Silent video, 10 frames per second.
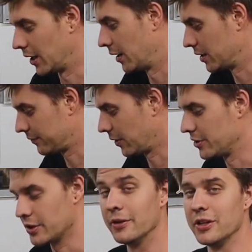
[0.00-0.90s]
uh, as
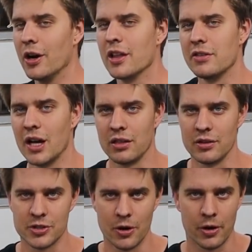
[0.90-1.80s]
far as a, you know, a three
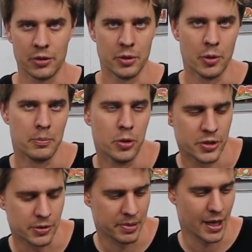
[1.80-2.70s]
eighty-three stroker that we want to
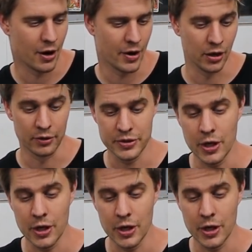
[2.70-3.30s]
push some power out of.